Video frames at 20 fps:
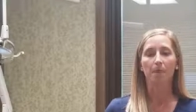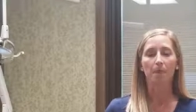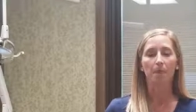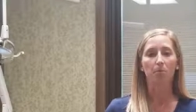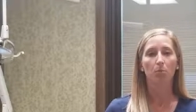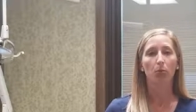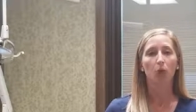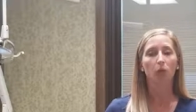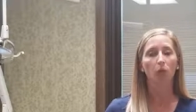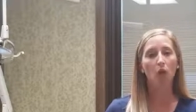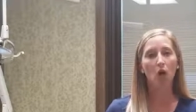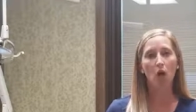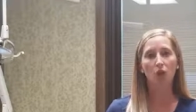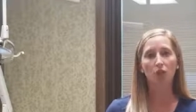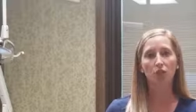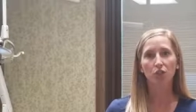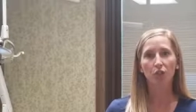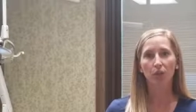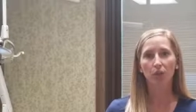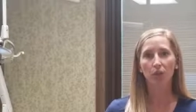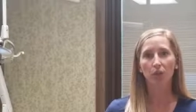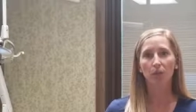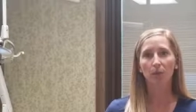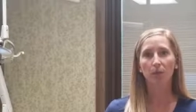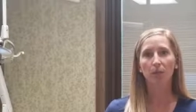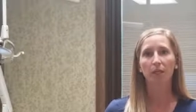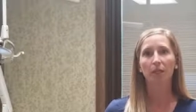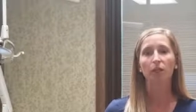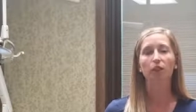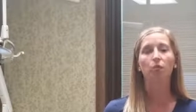More
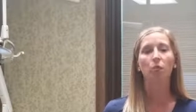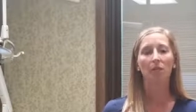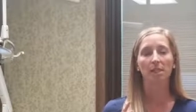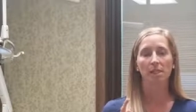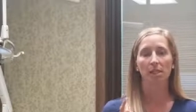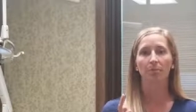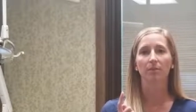long-term, you want